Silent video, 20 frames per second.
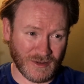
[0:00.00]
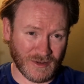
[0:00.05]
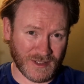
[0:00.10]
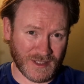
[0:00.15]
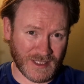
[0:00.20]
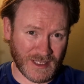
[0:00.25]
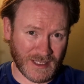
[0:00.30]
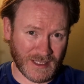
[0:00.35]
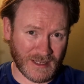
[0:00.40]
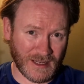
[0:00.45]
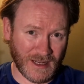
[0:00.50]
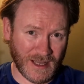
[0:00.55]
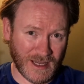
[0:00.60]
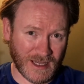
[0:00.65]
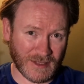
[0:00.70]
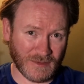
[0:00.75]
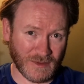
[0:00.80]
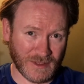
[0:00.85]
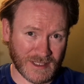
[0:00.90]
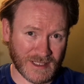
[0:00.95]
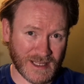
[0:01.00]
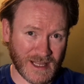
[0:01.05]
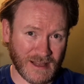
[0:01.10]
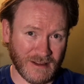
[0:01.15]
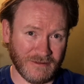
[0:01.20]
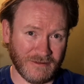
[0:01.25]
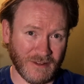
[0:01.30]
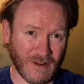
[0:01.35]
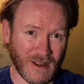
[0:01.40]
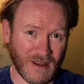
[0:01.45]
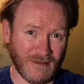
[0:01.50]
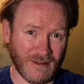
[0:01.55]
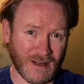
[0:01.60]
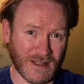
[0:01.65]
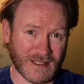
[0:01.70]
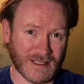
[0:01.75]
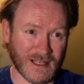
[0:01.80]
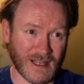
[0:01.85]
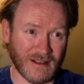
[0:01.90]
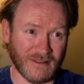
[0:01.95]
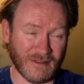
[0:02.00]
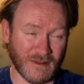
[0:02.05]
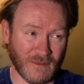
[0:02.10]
you'll see the light will self-level itself,